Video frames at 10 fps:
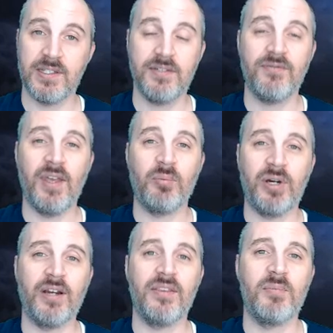to
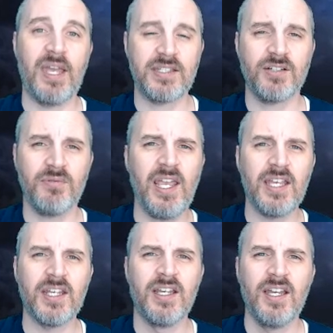Vampire the
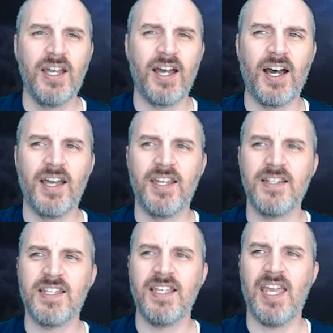Masquerade. It
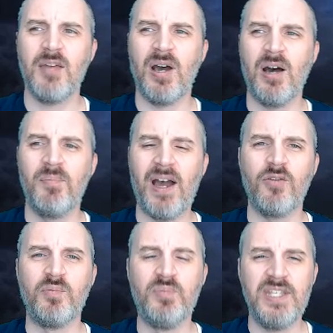is a game
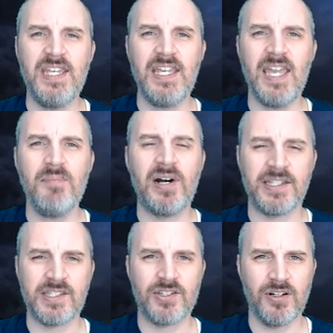about being a
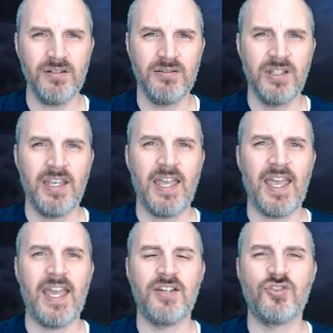monster
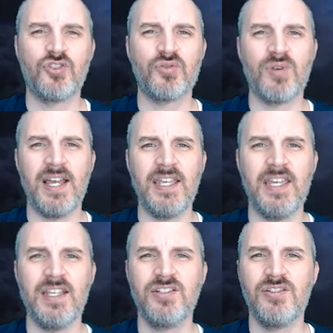and
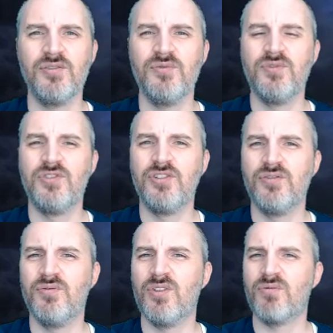trying to
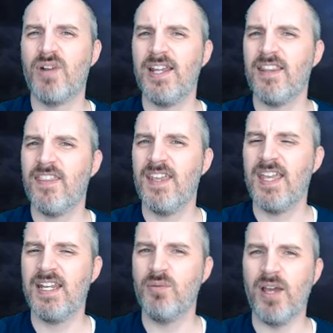do the right thing
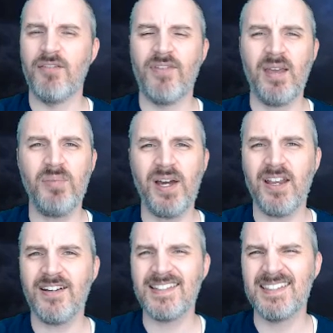anyway.
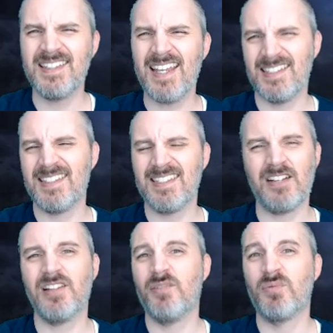Vampire doesn't
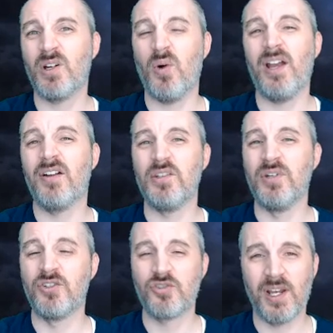necessarily require you
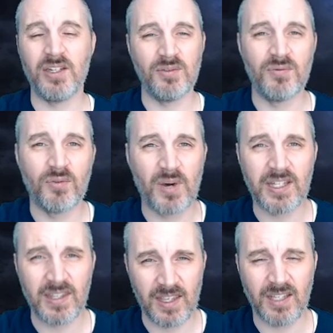to try to do the
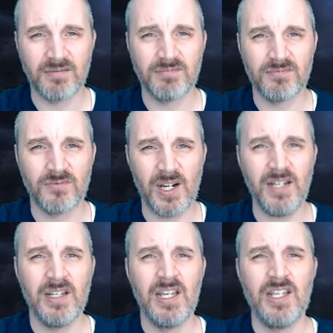right thing,
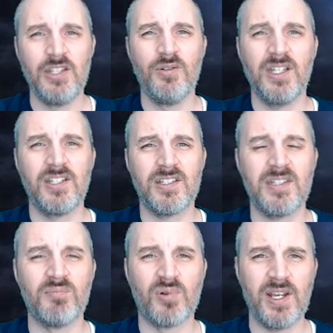right? You can
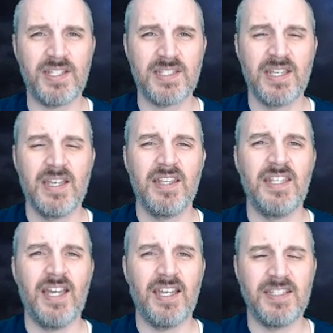just embrace
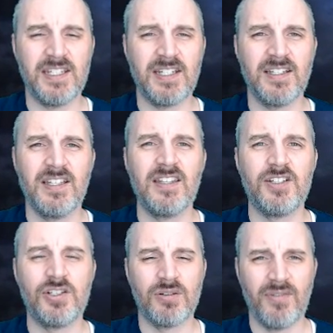the idea
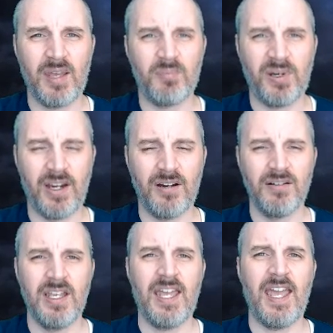that you're a vampire
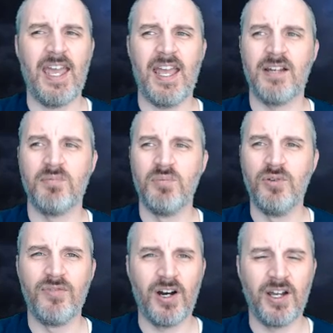and
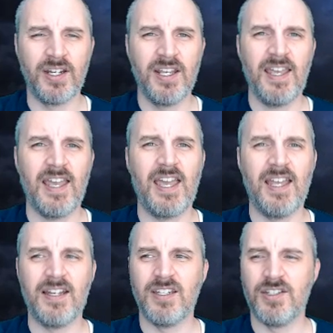move on
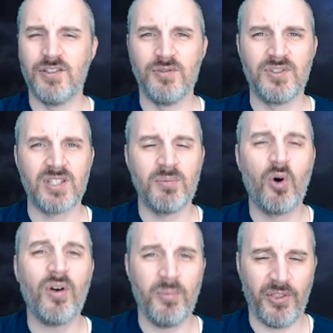and do some
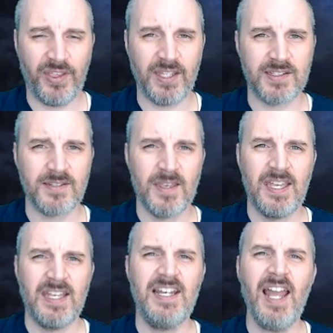horrible things.
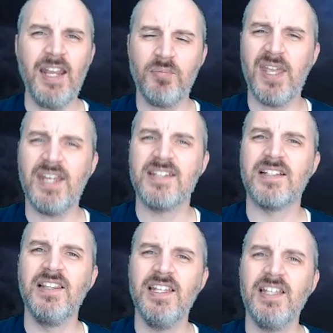Nightbane is
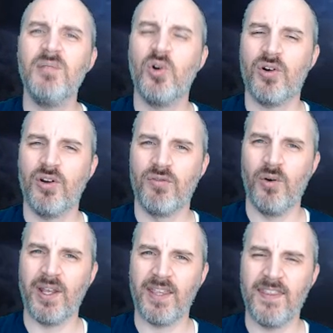a little more
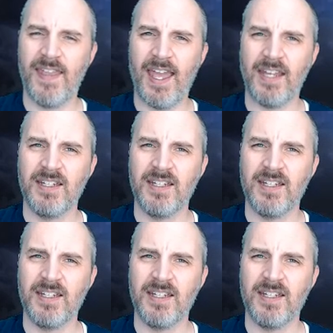heroic than that.